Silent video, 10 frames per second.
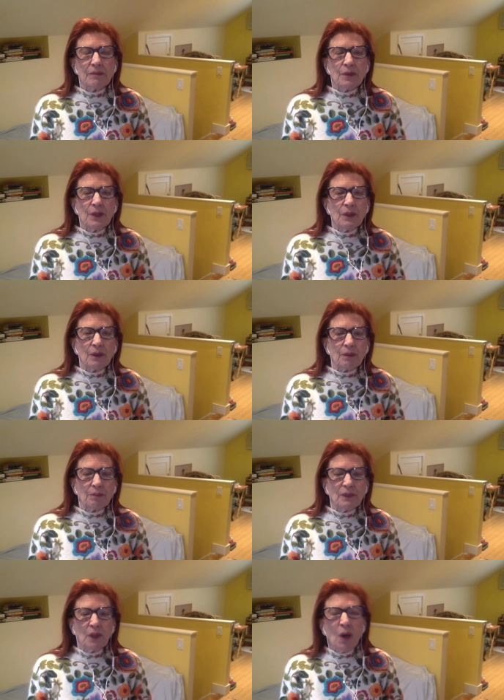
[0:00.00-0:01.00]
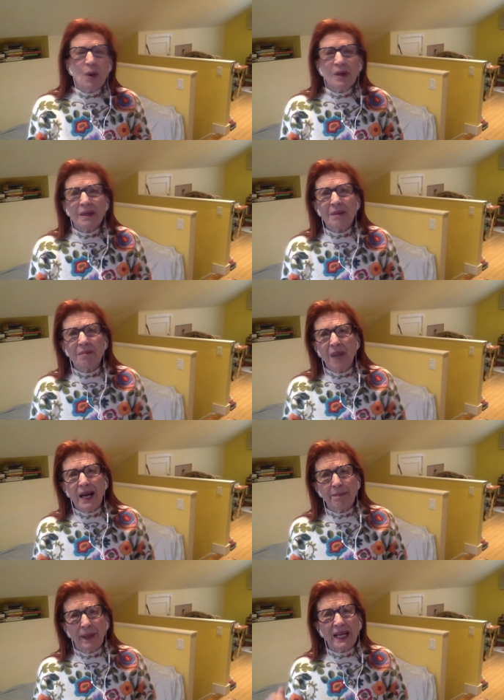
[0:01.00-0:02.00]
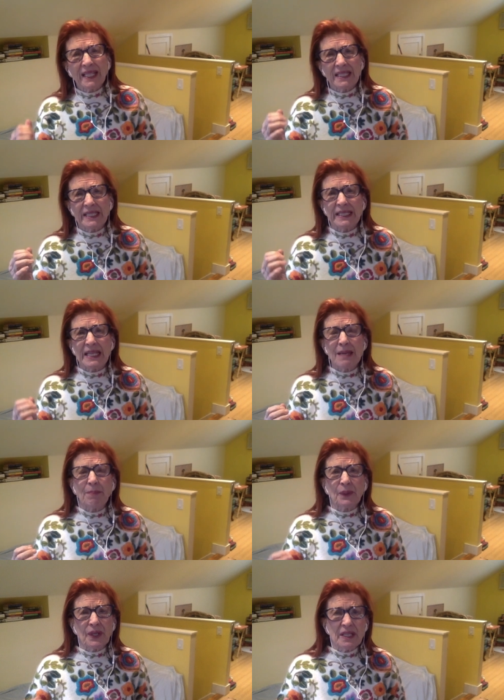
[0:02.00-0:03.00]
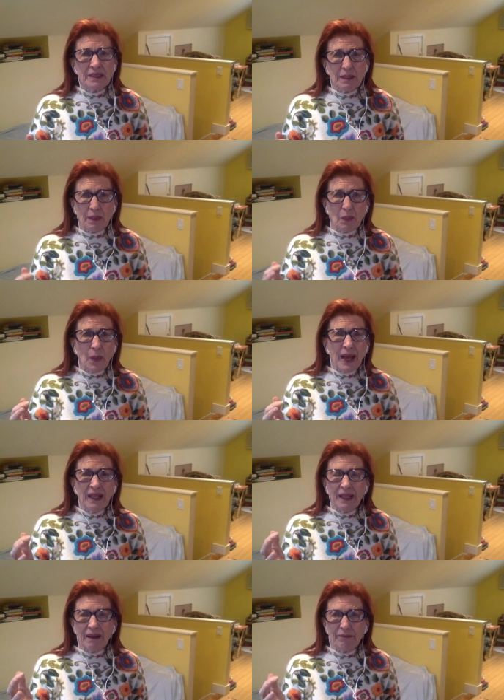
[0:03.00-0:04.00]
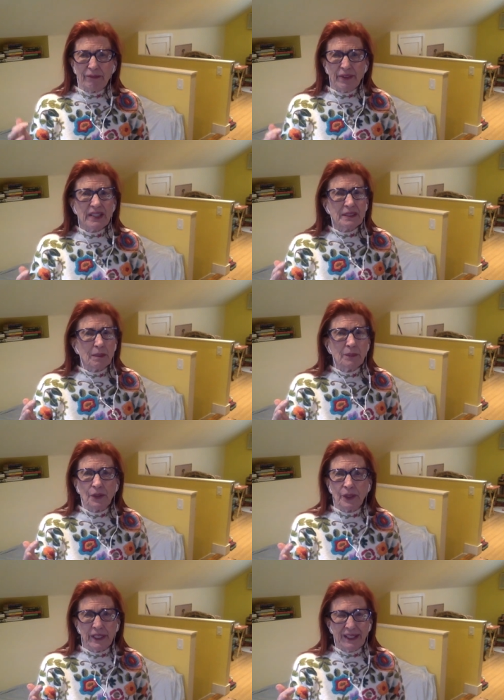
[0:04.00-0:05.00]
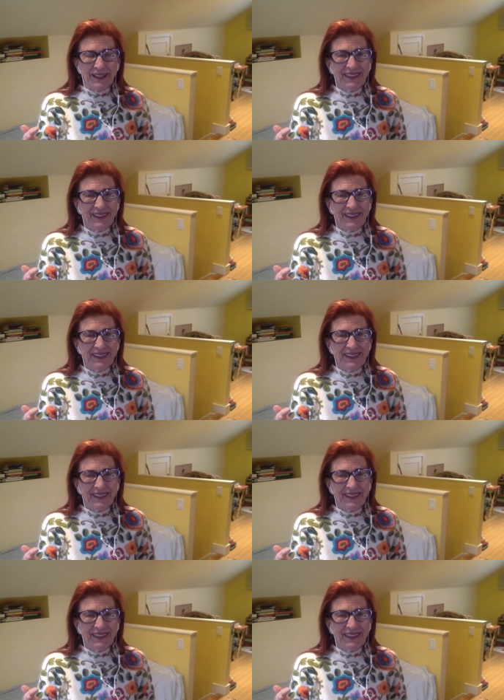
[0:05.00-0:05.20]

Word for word: you know, lower my bucket deeper into the well of victimhood.